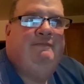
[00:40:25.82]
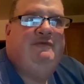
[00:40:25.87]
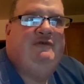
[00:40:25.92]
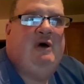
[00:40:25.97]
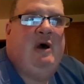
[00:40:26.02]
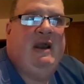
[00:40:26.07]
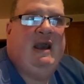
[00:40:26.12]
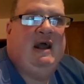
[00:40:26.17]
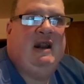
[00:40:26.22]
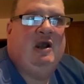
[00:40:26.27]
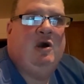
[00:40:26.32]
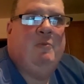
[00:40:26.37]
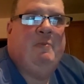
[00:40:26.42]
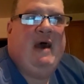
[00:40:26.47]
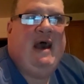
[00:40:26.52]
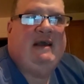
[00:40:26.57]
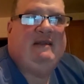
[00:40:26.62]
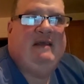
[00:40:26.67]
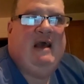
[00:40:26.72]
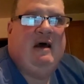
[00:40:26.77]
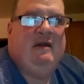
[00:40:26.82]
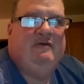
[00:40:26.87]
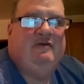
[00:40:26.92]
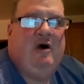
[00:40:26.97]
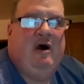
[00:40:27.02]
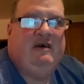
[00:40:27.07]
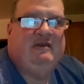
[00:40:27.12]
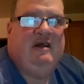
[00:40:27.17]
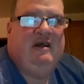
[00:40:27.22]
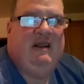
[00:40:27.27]
So I got to go back down and
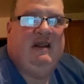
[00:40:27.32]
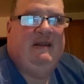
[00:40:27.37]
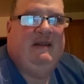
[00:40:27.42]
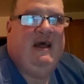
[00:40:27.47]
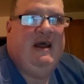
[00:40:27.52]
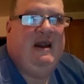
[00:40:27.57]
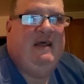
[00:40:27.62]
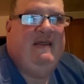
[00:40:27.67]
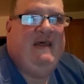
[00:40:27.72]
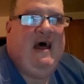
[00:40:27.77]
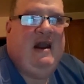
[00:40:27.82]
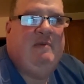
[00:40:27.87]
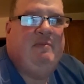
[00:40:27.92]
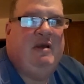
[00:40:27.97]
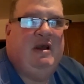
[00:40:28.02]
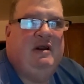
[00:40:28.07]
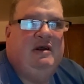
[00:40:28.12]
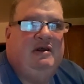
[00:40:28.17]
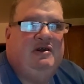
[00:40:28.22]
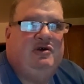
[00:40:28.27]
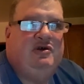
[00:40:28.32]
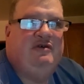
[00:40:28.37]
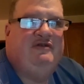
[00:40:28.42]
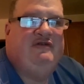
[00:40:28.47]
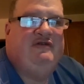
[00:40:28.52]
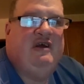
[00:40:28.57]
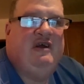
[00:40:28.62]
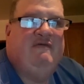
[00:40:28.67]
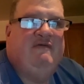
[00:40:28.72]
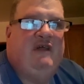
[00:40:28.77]
talk to the lady. That'd be an
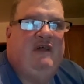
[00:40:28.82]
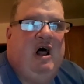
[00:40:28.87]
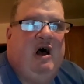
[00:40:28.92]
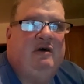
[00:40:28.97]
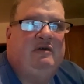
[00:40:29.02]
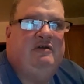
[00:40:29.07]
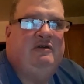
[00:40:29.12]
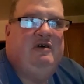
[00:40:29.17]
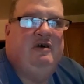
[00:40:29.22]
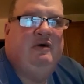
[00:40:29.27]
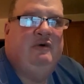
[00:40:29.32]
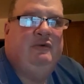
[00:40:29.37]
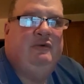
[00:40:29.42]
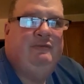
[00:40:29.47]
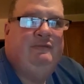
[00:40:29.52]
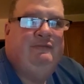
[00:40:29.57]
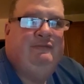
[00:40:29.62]
interesting vlog too.